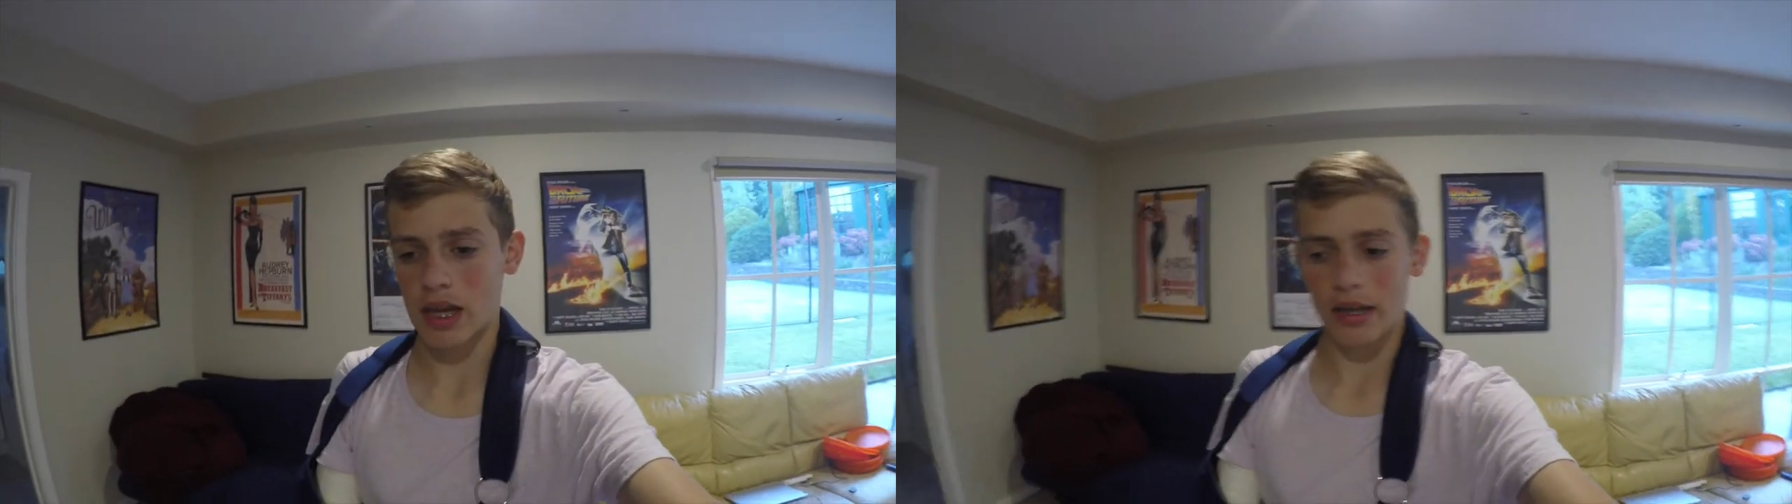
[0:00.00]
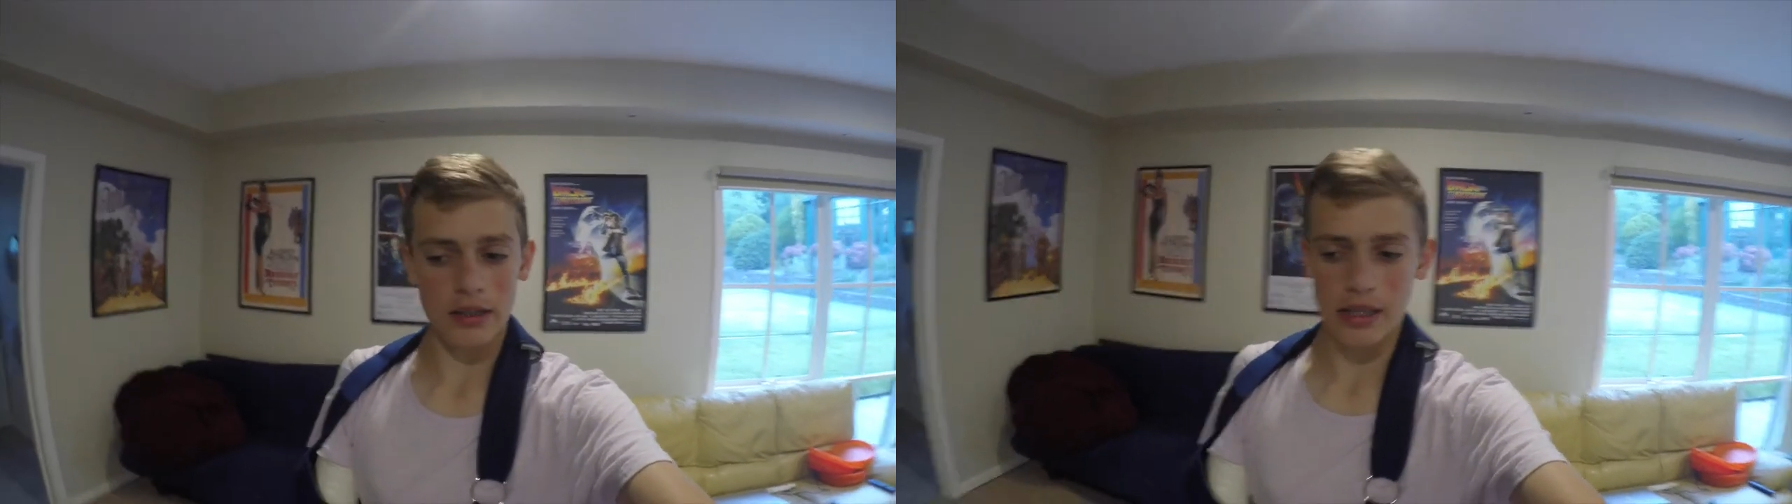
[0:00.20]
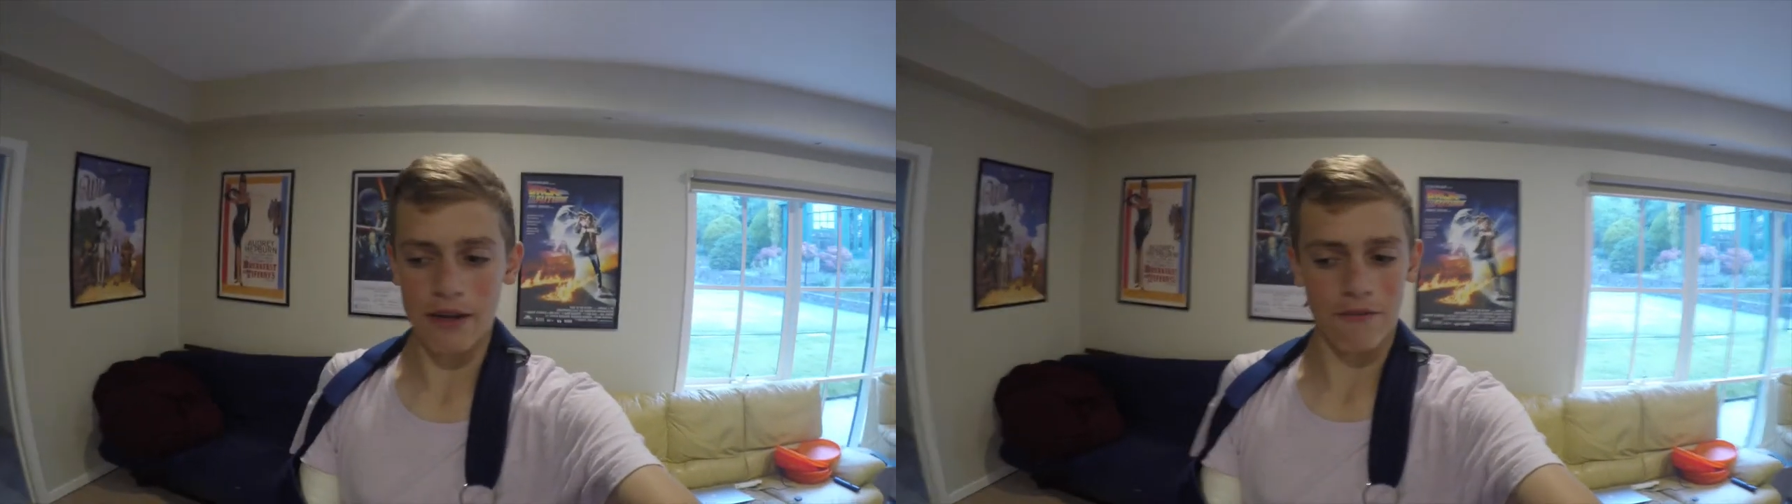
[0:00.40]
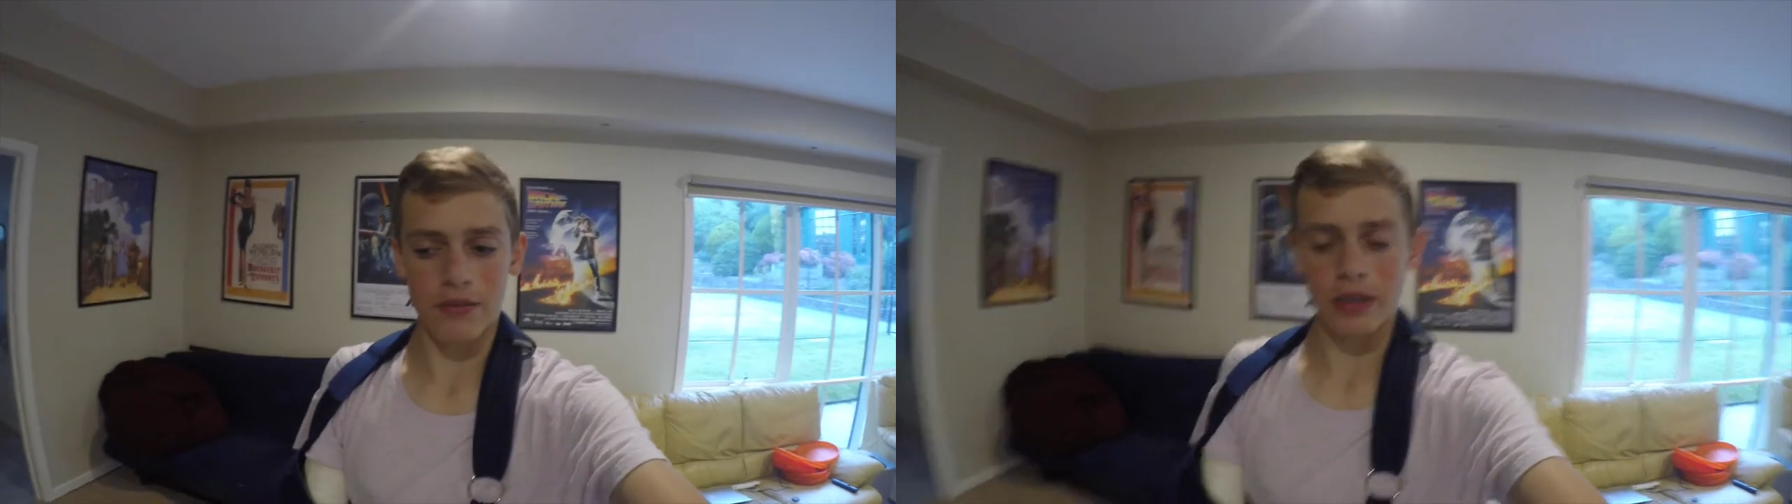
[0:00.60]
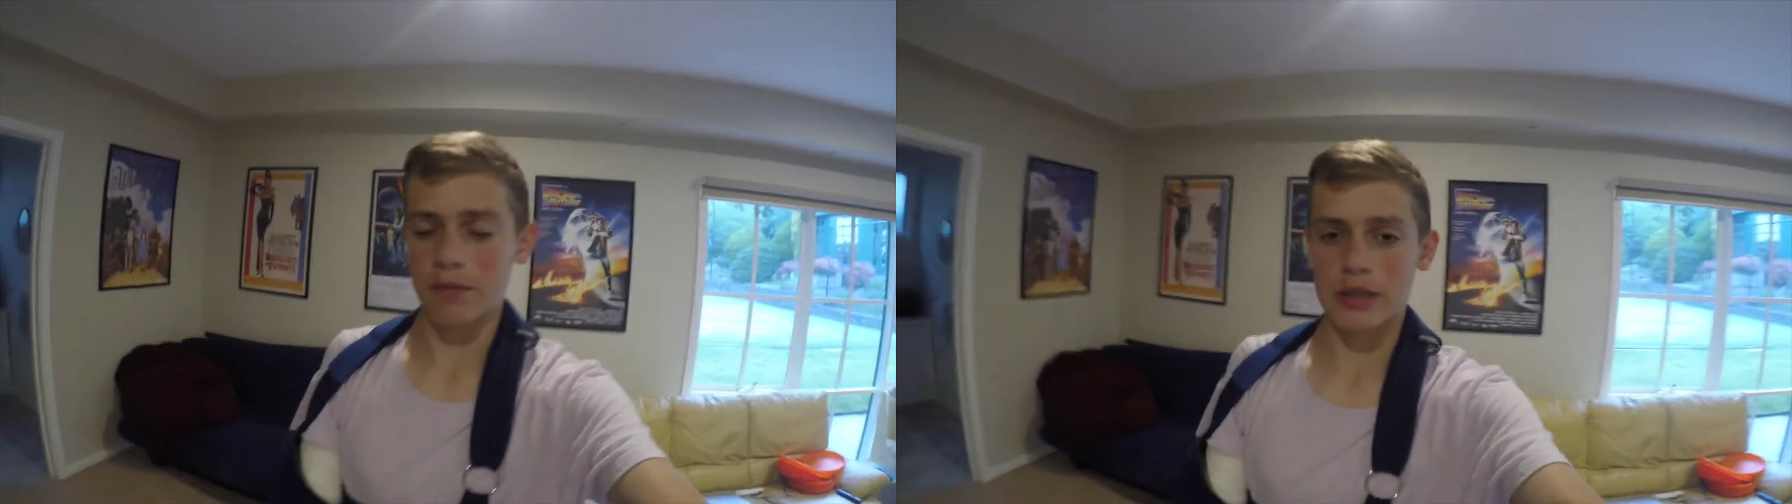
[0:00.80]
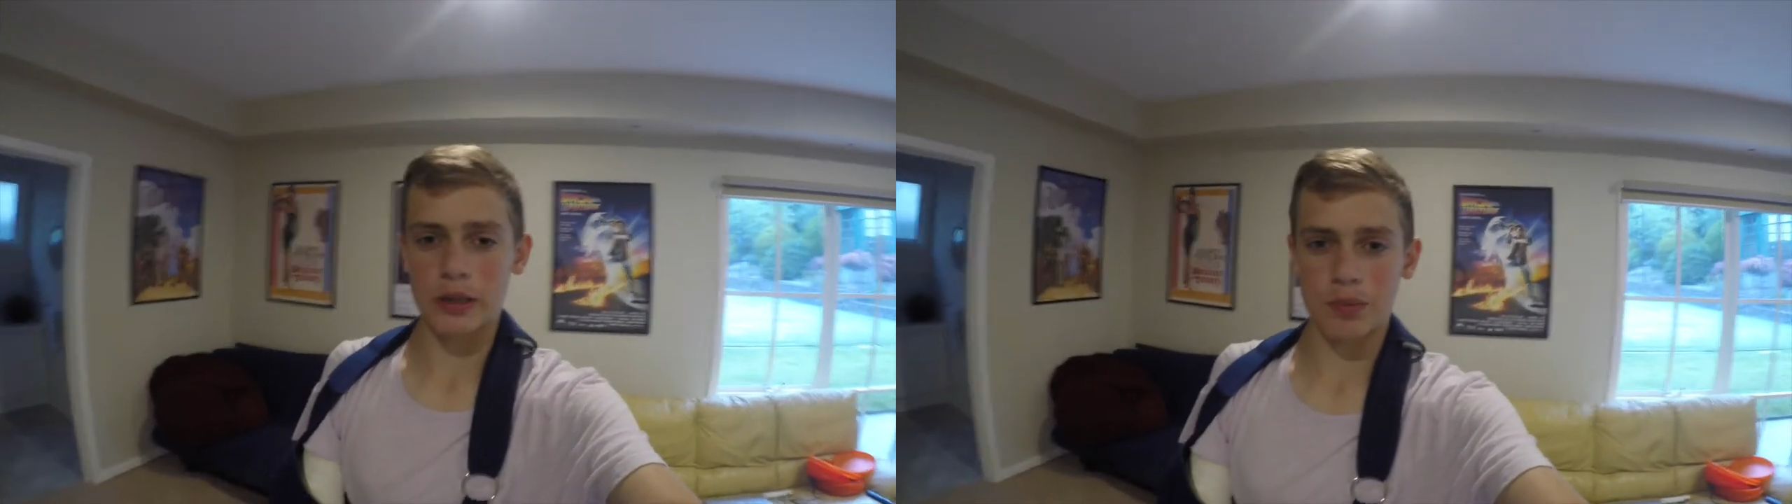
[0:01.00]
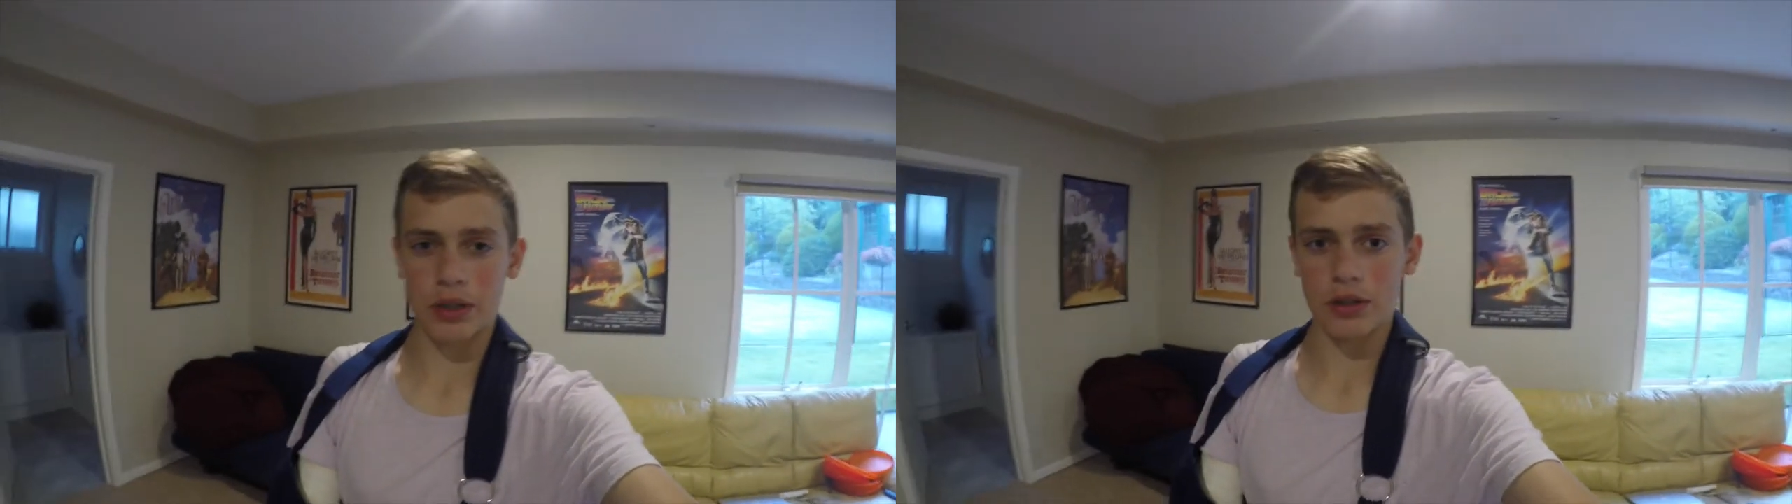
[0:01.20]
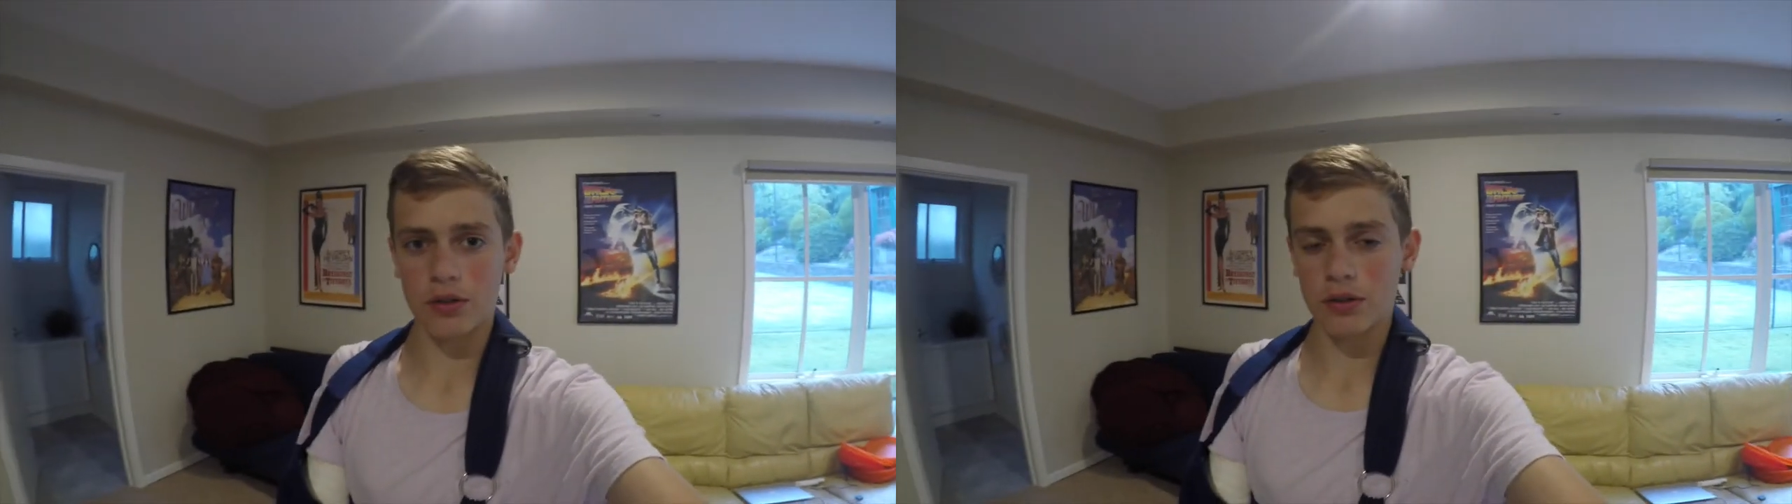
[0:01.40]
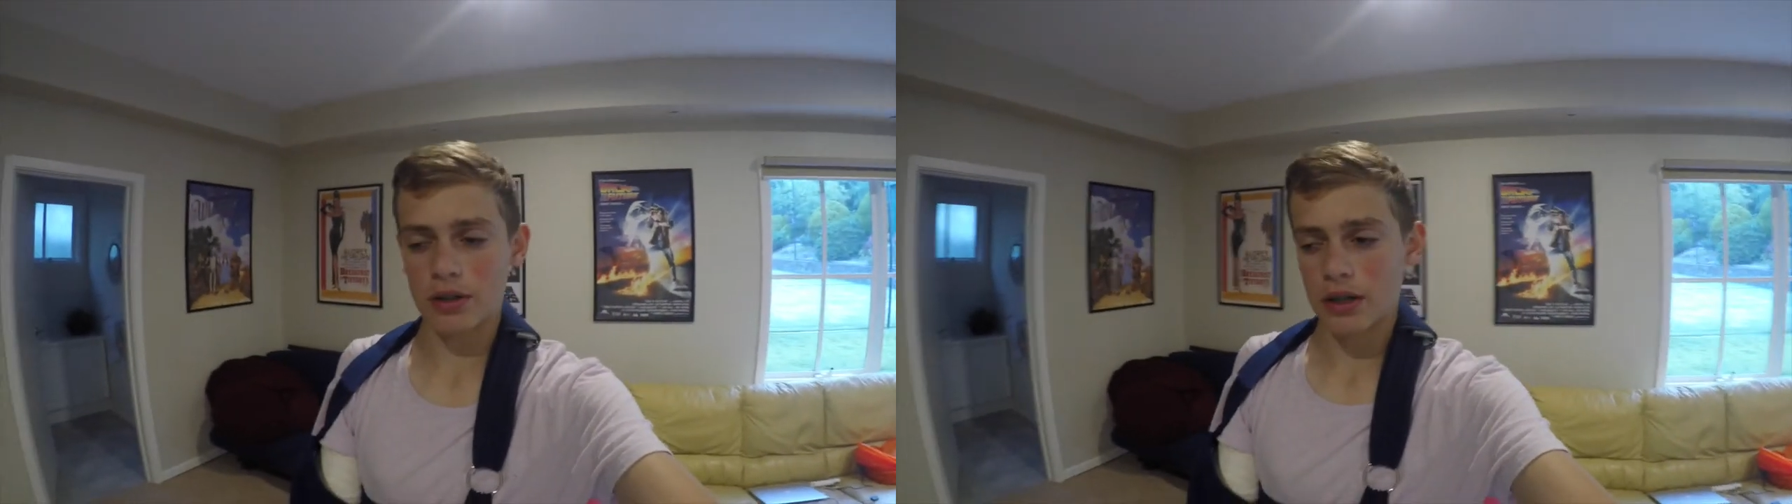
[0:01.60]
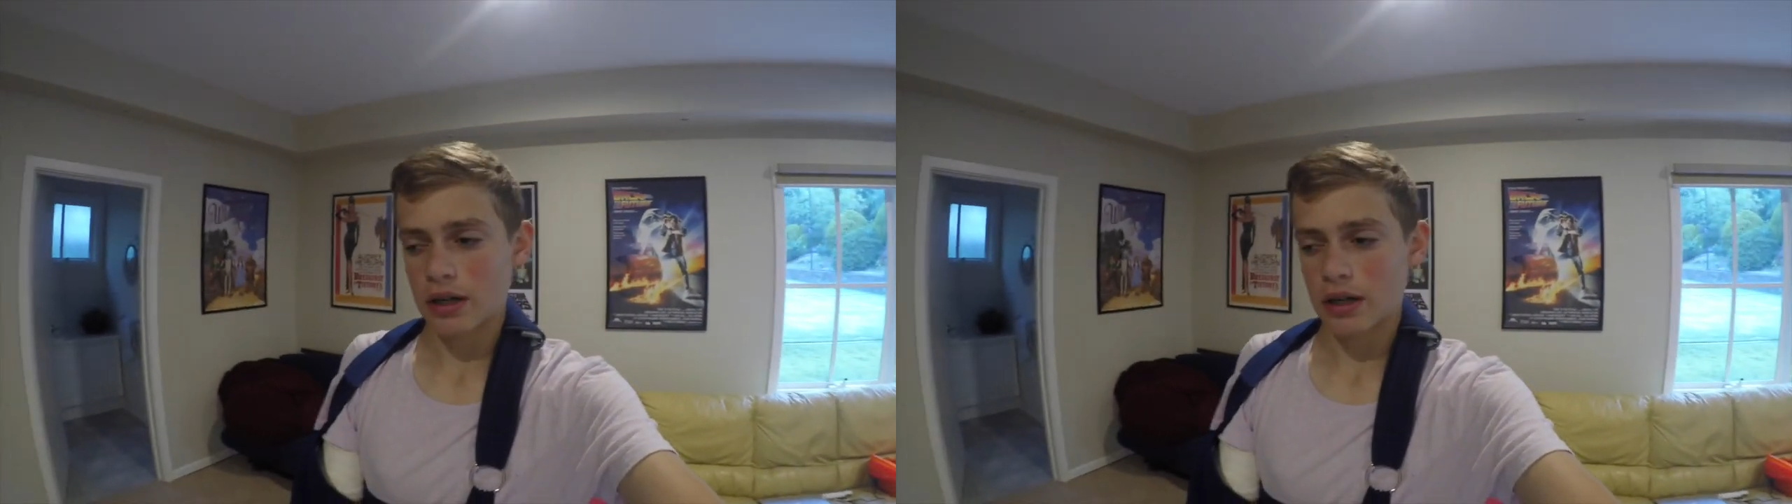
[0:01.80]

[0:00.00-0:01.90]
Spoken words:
I didn't even feel it, which is pretty cool.